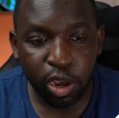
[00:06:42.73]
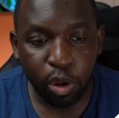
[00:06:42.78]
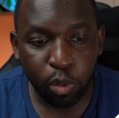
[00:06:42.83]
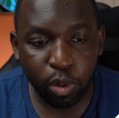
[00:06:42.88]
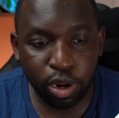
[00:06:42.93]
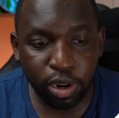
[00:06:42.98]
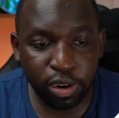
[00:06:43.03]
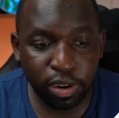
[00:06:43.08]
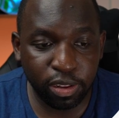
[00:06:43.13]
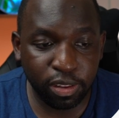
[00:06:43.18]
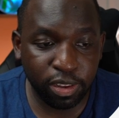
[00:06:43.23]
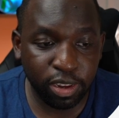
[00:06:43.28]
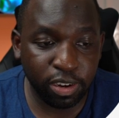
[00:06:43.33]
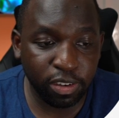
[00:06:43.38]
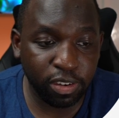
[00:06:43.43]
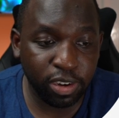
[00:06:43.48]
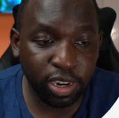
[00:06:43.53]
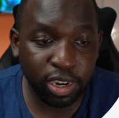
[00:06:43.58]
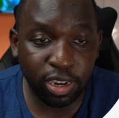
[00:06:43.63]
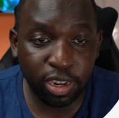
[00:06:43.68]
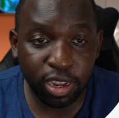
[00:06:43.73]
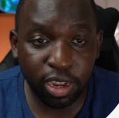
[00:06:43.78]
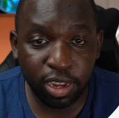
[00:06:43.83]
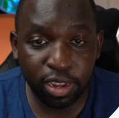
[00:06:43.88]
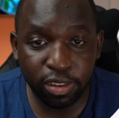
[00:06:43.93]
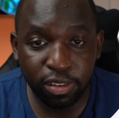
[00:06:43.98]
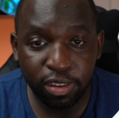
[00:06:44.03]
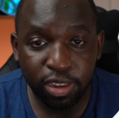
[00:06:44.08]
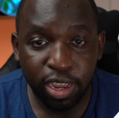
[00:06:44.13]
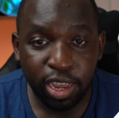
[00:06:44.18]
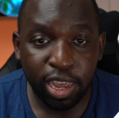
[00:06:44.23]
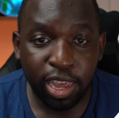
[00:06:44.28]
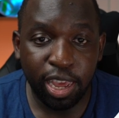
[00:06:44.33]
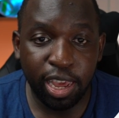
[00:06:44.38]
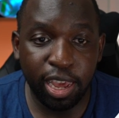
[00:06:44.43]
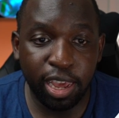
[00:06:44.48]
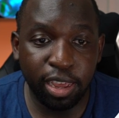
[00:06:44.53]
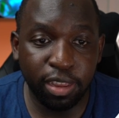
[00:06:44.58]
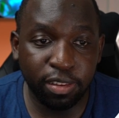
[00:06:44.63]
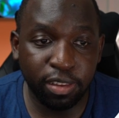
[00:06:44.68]
What it essentially does
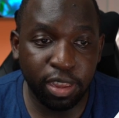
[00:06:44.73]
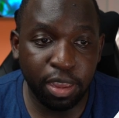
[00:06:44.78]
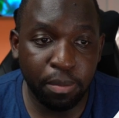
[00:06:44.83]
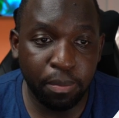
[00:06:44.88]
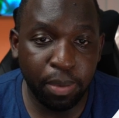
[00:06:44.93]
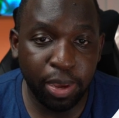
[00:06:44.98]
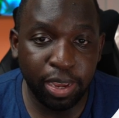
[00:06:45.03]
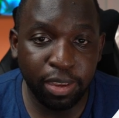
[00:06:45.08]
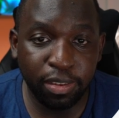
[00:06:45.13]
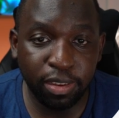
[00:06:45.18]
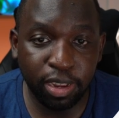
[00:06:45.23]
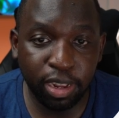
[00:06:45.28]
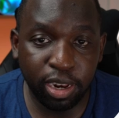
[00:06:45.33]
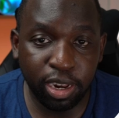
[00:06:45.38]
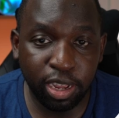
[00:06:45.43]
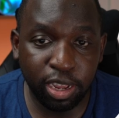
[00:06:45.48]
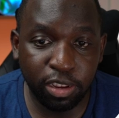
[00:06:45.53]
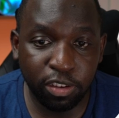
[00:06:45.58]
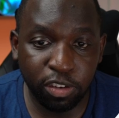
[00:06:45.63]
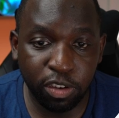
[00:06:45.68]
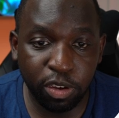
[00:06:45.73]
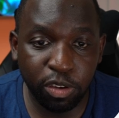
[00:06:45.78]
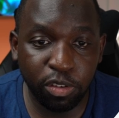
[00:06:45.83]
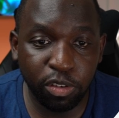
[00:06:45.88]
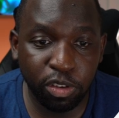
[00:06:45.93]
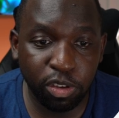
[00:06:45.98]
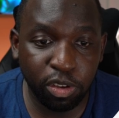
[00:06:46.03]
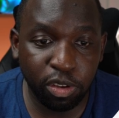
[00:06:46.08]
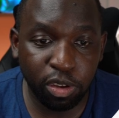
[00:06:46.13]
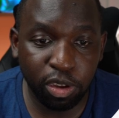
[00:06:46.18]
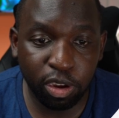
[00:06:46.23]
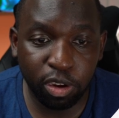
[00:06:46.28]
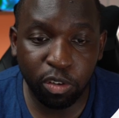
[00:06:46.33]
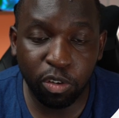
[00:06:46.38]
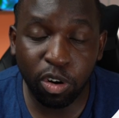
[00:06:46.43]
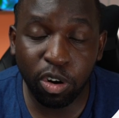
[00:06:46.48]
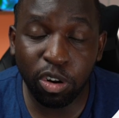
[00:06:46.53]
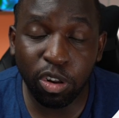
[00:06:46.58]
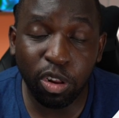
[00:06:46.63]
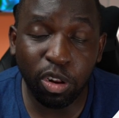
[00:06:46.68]
is it basically shows you a
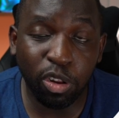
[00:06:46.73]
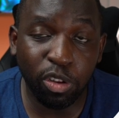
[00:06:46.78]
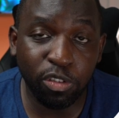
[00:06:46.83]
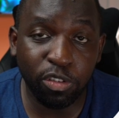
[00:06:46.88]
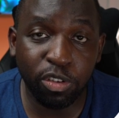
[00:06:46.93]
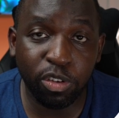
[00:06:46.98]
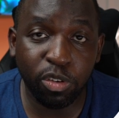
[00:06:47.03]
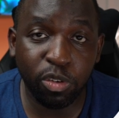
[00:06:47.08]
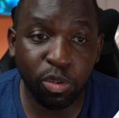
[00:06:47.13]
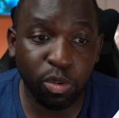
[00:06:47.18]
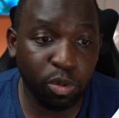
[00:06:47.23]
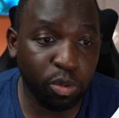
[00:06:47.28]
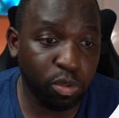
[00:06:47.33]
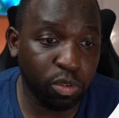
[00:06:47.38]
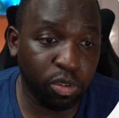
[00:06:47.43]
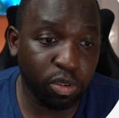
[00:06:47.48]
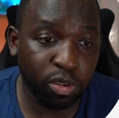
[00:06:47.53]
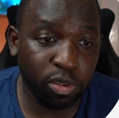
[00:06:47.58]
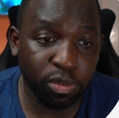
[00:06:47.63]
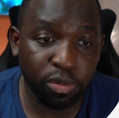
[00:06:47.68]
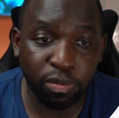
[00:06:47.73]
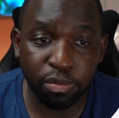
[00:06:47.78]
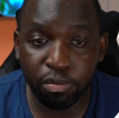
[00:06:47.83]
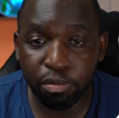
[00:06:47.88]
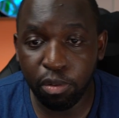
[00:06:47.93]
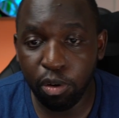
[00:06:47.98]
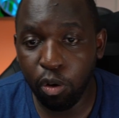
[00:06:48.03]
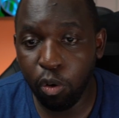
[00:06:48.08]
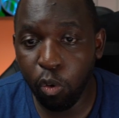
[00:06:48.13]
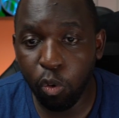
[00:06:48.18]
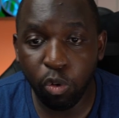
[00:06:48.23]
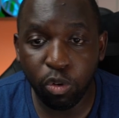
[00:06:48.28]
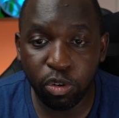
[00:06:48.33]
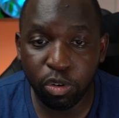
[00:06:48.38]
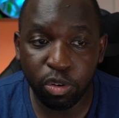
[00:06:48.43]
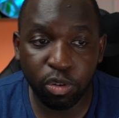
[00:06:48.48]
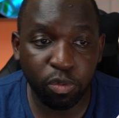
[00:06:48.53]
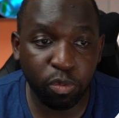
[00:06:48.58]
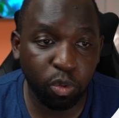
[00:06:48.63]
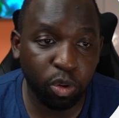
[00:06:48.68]
chronological sort of
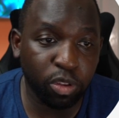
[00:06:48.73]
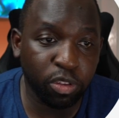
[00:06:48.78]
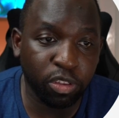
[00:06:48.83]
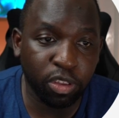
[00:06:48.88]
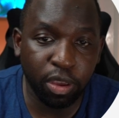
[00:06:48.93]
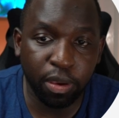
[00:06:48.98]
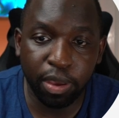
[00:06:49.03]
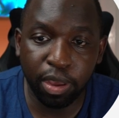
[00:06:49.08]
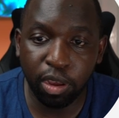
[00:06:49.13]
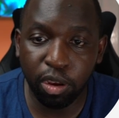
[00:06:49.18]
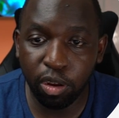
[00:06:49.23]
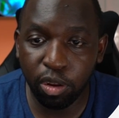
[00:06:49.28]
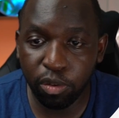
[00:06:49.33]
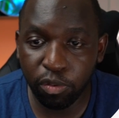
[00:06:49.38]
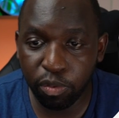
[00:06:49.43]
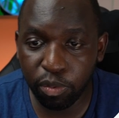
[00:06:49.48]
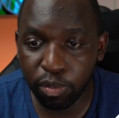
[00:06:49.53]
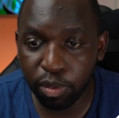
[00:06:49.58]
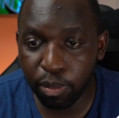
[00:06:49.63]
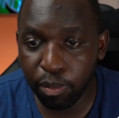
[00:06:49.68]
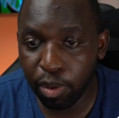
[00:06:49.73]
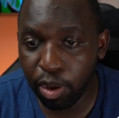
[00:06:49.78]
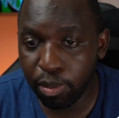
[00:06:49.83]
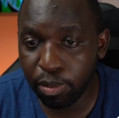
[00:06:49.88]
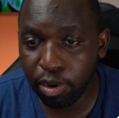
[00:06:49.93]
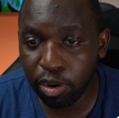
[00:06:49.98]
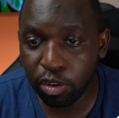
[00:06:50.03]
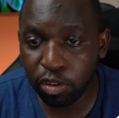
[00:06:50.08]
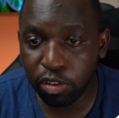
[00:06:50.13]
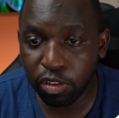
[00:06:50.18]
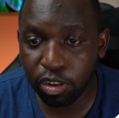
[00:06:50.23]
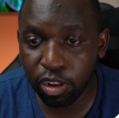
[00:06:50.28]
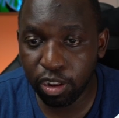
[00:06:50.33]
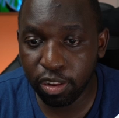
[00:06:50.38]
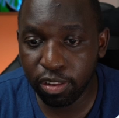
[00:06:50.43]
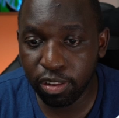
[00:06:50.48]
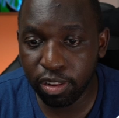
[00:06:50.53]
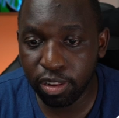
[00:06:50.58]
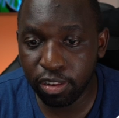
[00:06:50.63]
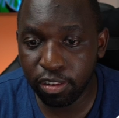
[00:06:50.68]
order of what's going on from the moment you
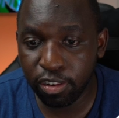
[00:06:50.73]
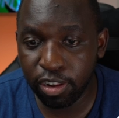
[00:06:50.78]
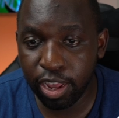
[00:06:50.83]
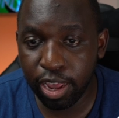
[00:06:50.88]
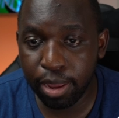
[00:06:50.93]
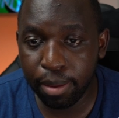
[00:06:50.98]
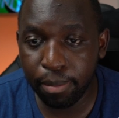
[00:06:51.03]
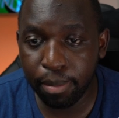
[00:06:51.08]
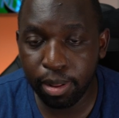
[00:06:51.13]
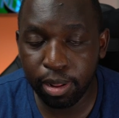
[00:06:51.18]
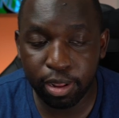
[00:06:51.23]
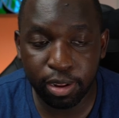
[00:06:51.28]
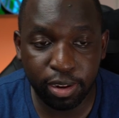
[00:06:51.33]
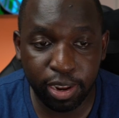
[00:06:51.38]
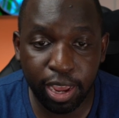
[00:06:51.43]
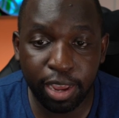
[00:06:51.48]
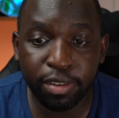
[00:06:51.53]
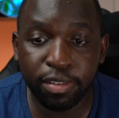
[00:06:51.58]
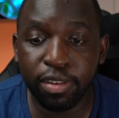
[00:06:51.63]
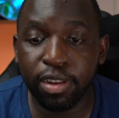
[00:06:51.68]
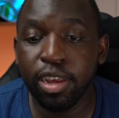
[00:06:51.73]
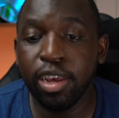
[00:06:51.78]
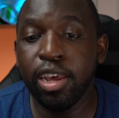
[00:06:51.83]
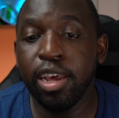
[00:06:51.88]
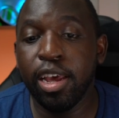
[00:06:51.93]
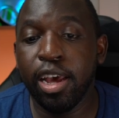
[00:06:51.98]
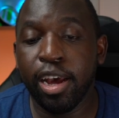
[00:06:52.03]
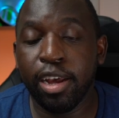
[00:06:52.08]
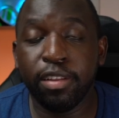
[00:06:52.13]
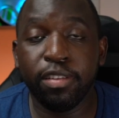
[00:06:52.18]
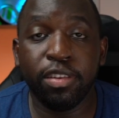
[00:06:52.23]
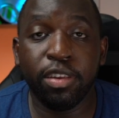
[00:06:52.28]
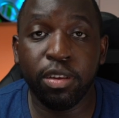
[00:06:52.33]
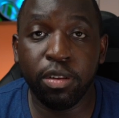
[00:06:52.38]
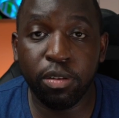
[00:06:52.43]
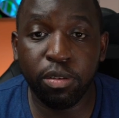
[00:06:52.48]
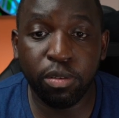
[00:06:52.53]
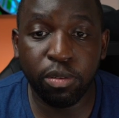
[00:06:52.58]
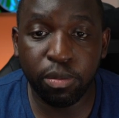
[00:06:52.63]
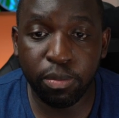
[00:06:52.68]
started the step the test
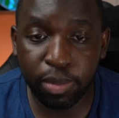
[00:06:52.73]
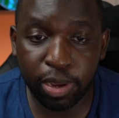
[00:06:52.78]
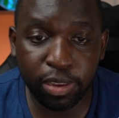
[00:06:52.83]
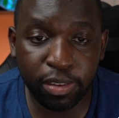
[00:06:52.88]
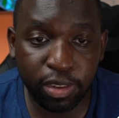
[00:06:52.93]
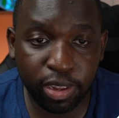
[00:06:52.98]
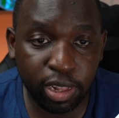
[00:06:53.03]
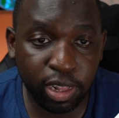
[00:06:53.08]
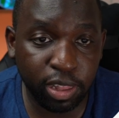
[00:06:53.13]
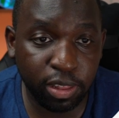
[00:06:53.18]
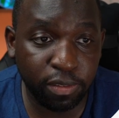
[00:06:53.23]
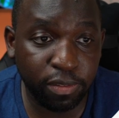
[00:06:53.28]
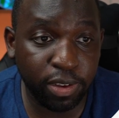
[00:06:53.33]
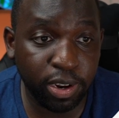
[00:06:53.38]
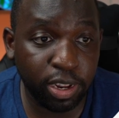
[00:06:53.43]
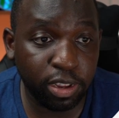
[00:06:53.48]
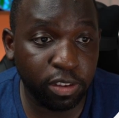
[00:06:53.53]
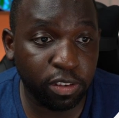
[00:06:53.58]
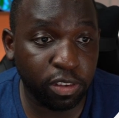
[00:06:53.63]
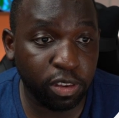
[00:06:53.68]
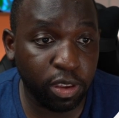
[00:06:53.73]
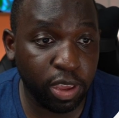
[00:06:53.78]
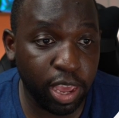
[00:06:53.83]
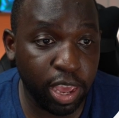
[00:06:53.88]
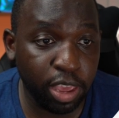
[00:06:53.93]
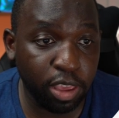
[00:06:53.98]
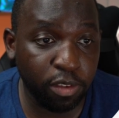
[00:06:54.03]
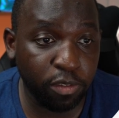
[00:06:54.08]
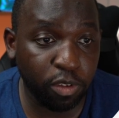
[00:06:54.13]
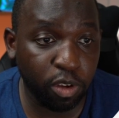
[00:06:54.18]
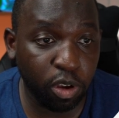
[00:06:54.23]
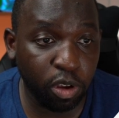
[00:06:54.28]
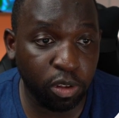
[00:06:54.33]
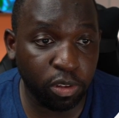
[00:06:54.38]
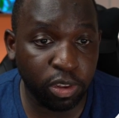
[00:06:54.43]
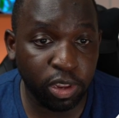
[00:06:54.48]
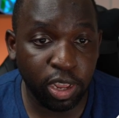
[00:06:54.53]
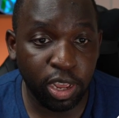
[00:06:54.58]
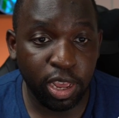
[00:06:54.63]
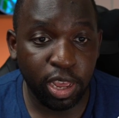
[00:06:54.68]
until basically the finish. So here you've
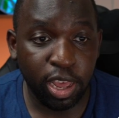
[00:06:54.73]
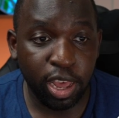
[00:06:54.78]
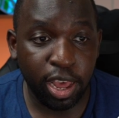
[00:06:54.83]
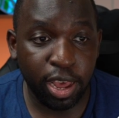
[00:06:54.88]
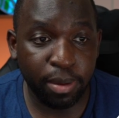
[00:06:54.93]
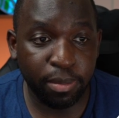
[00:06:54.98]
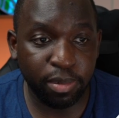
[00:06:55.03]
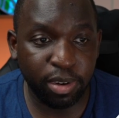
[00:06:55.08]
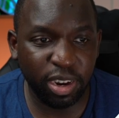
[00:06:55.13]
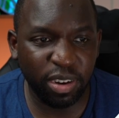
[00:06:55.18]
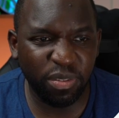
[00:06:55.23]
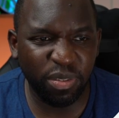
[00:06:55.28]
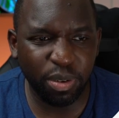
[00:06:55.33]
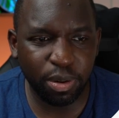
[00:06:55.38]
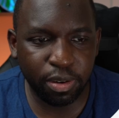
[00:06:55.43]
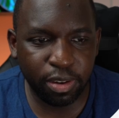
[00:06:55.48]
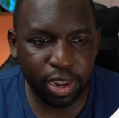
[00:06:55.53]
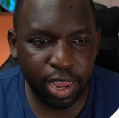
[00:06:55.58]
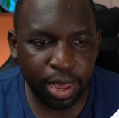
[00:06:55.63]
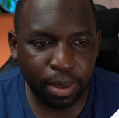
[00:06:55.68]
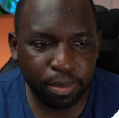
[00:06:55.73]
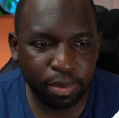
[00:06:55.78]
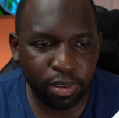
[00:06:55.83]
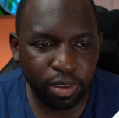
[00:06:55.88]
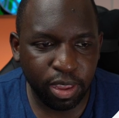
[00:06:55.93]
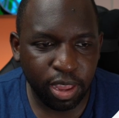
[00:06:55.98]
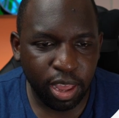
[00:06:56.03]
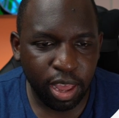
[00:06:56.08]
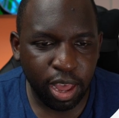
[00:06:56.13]
got um, different depths.